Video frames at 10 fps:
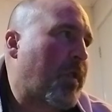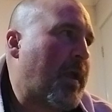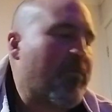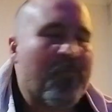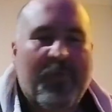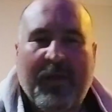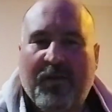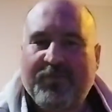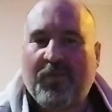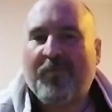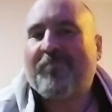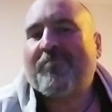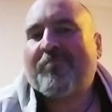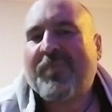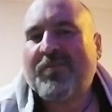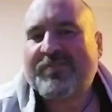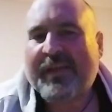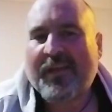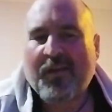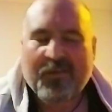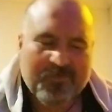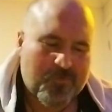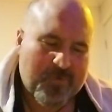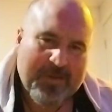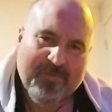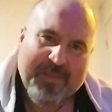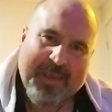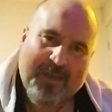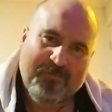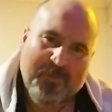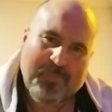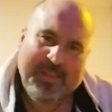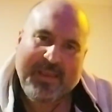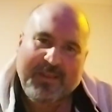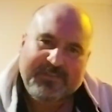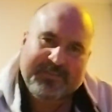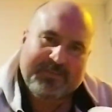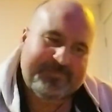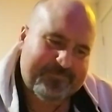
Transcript: everybody else like builds Lego or whatever, they have the plans.